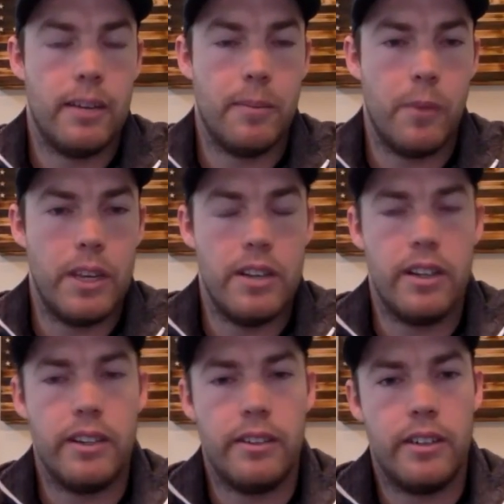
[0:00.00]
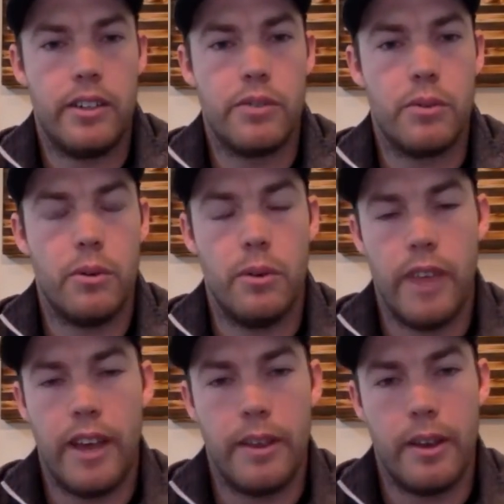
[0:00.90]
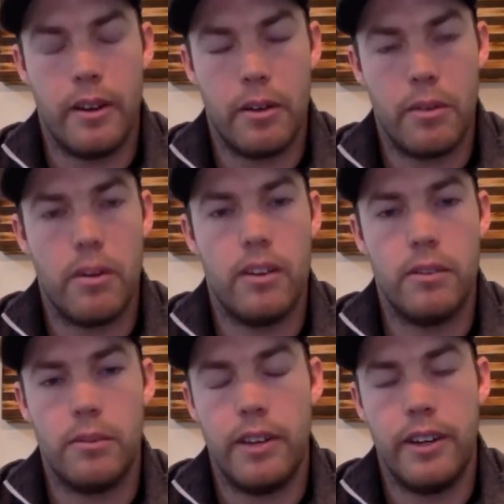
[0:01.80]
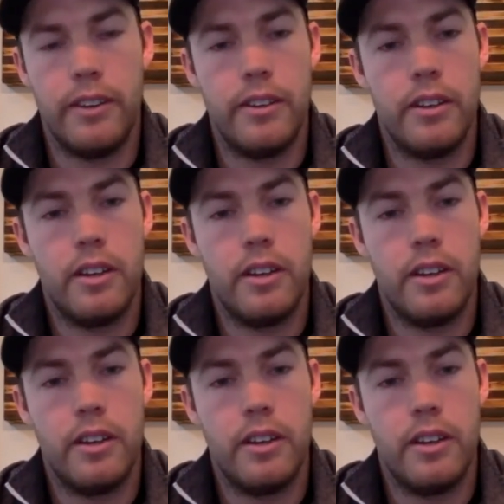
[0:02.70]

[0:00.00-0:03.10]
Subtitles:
when you can control that throttle range.